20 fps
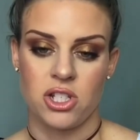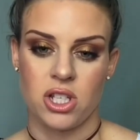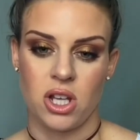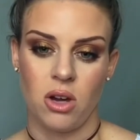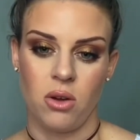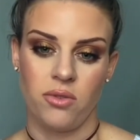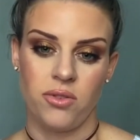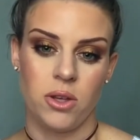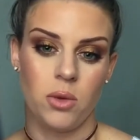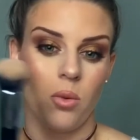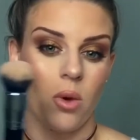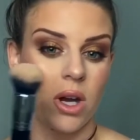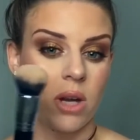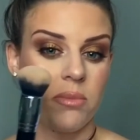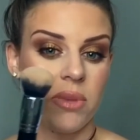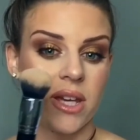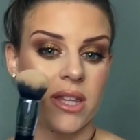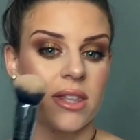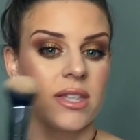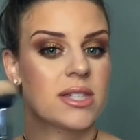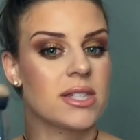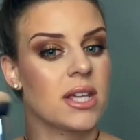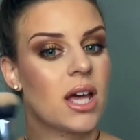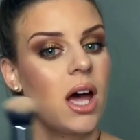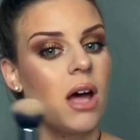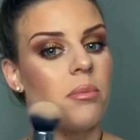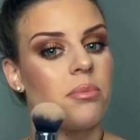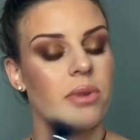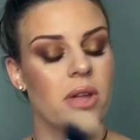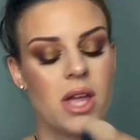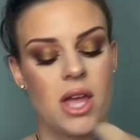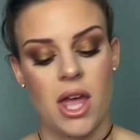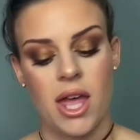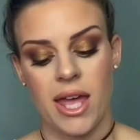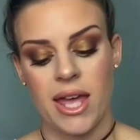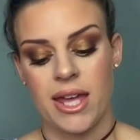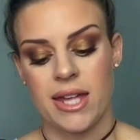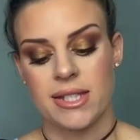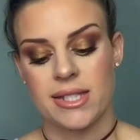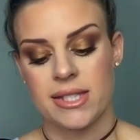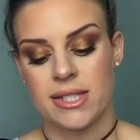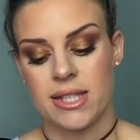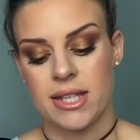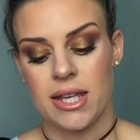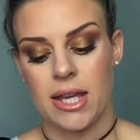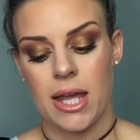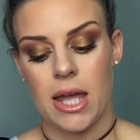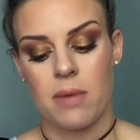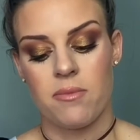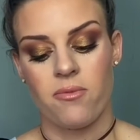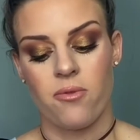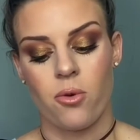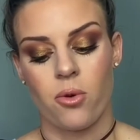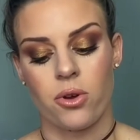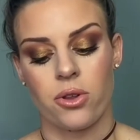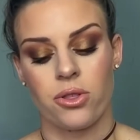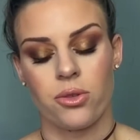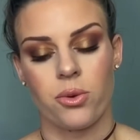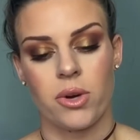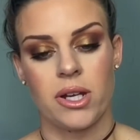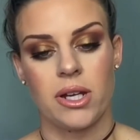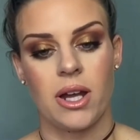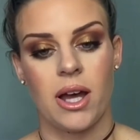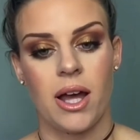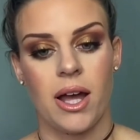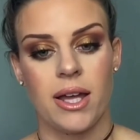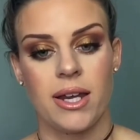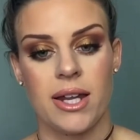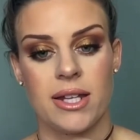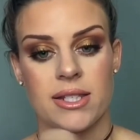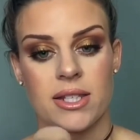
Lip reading: So if you want to pick this up, it's the M439.